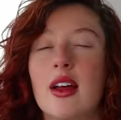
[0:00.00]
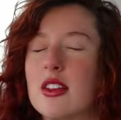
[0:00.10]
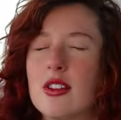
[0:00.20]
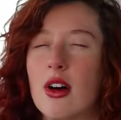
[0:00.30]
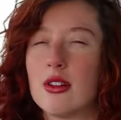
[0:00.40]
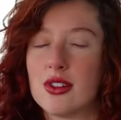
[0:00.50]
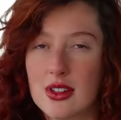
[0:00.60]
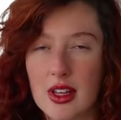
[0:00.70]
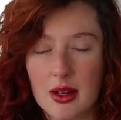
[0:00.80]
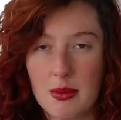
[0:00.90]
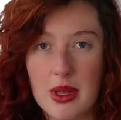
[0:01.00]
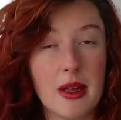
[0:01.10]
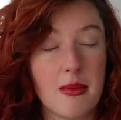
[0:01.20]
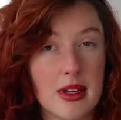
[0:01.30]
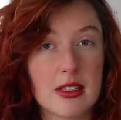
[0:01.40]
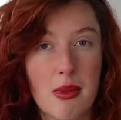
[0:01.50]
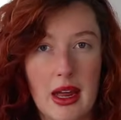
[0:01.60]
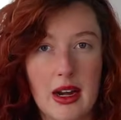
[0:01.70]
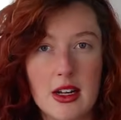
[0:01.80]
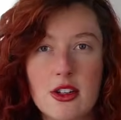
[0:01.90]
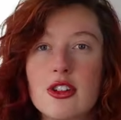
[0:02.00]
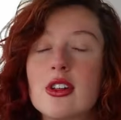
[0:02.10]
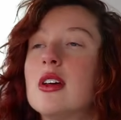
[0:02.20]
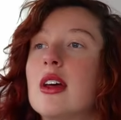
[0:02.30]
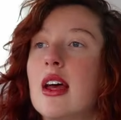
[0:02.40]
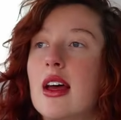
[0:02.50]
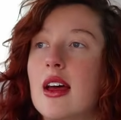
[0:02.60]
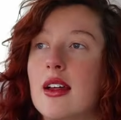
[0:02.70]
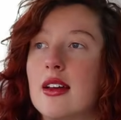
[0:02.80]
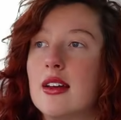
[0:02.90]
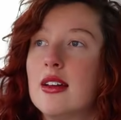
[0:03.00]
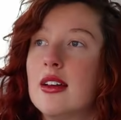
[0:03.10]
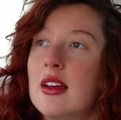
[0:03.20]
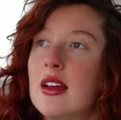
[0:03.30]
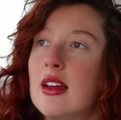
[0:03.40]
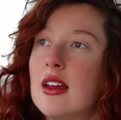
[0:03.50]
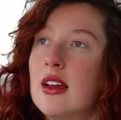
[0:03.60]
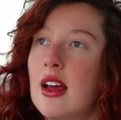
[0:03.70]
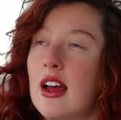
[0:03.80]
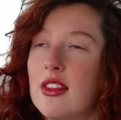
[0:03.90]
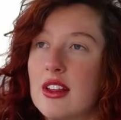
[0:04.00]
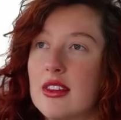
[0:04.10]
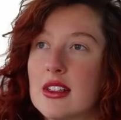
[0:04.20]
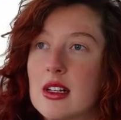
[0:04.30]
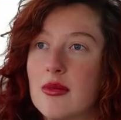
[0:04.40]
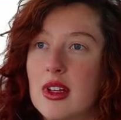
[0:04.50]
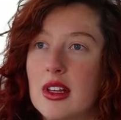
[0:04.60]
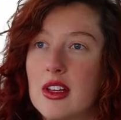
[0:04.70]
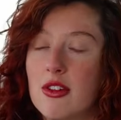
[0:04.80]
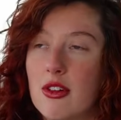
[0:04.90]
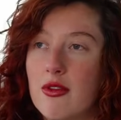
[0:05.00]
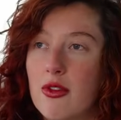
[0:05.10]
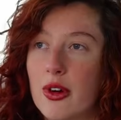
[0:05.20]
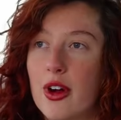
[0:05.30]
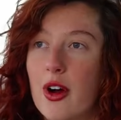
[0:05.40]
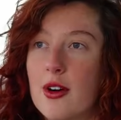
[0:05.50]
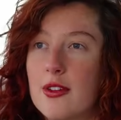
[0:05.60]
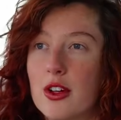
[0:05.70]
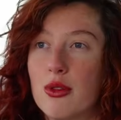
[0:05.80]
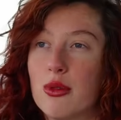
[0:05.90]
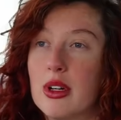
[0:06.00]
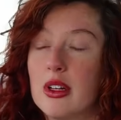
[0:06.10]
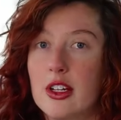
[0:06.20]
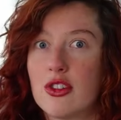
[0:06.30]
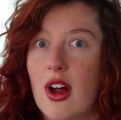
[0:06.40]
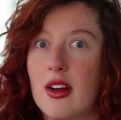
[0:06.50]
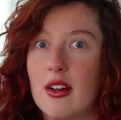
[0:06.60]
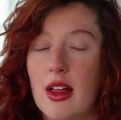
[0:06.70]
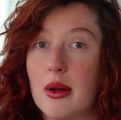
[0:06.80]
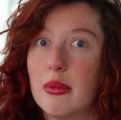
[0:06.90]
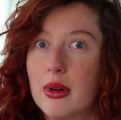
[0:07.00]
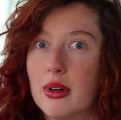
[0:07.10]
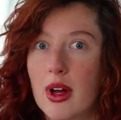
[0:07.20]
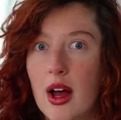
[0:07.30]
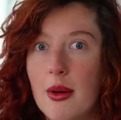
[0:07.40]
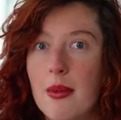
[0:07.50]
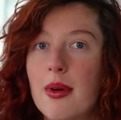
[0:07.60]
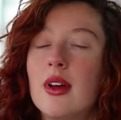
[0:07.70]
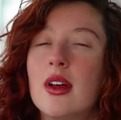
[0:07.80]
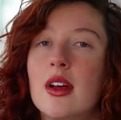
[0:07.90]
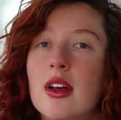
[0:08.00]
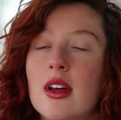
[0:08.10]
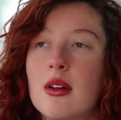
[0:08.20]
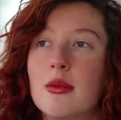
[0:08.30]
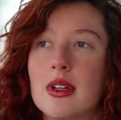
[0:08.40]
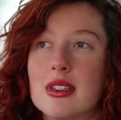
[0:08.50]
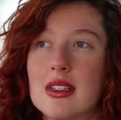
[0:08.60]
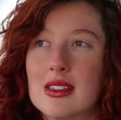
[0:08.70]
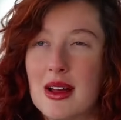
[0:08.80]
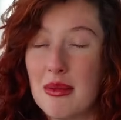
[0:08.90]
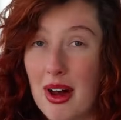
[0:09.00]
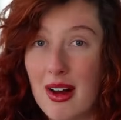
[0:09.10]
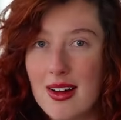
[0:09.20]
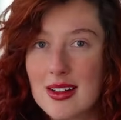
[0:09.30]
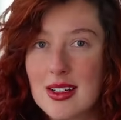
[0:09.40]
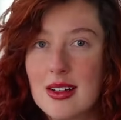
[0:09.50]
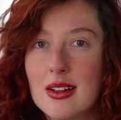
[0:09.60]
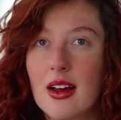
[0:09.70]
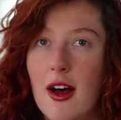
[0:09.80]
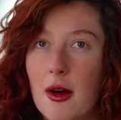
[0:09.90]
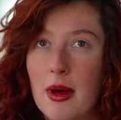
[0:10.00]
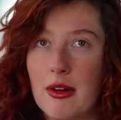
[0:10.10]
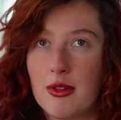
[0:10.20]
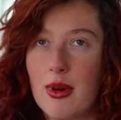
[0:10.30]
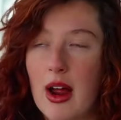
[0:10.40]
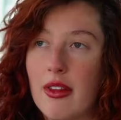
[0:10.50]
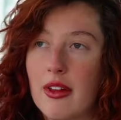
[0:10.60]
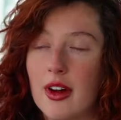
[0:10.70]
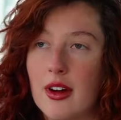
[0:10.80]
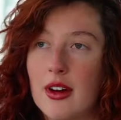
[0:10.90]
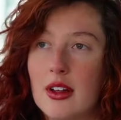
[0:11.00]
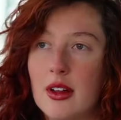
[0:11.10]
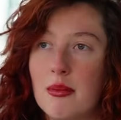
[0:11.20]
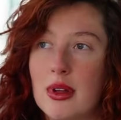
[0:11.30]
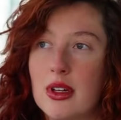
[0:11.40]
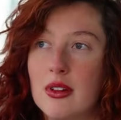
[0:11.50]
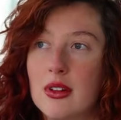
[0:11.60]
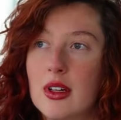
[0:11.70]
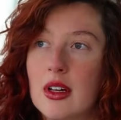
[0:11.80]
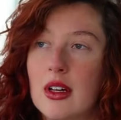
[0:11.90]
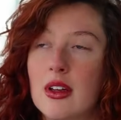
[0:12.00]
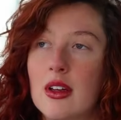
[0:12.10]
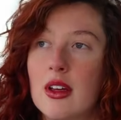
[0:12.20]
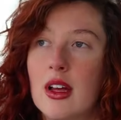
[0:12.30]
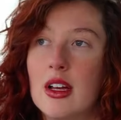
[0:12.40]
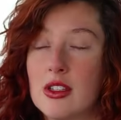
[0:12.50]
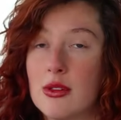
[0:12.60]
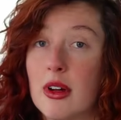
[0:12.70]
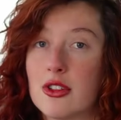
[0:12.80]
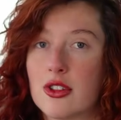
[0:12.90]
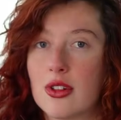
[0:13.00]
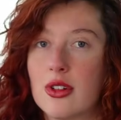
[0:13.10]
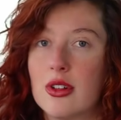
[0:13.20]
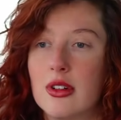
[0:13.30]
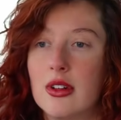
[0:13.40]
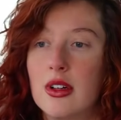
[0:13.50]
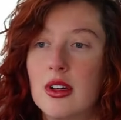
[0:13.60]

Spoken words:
it's all just like being mismanaged. And I think that's something that you could forego if you're really trying to like bulk up. But since I'm not, I would rather build a symmetrical